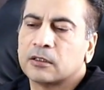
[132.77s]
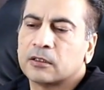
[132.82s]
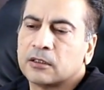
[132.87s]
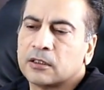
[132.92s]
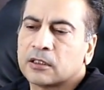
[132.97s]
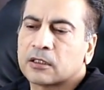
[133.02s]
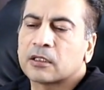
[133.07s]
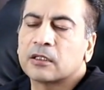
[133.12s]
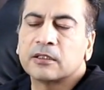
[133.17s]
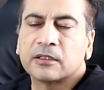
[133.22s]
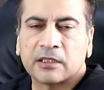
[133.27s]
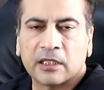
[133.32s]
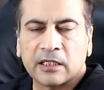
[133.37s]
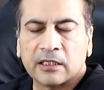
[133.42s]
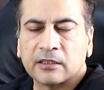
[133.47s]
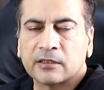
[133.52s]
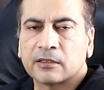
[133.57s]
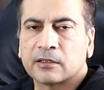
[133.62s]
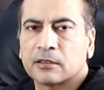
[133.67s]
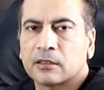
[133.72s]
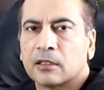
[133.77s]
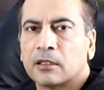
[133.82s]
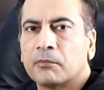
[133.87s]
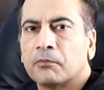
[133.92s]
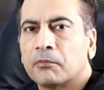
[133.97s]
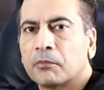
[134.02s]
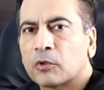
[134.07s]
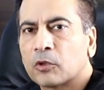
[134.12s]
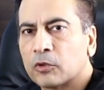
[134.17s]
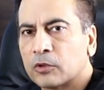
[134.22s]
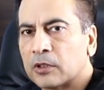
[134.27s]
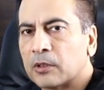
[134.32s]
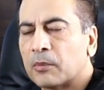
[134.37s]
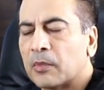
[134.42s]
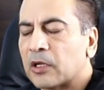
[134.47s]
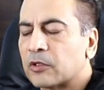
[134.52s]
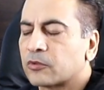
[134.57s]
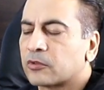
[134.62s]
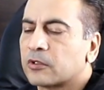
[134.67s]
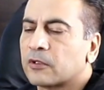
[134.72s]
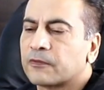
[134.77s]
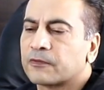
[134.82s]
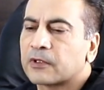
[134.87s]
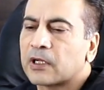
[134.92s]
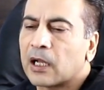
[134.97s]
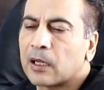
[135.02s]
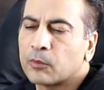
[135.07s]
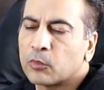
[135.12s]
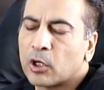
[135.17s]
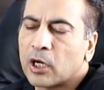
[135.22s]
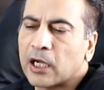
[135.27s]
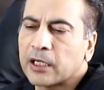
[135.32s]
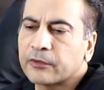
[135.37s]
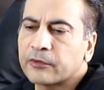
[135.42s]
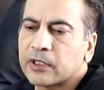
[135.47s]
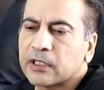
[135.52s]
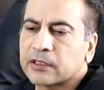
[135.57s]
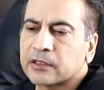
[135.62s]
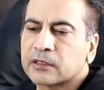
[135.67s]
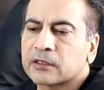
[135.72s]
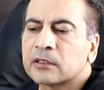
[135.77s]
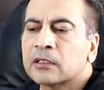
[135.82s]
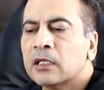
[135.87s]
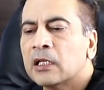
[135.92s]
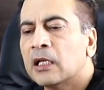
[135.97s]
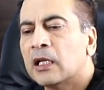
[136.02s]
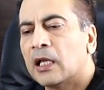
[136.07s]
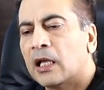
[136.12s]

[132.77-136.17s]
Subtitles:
it contains a good amount of carbohydrates,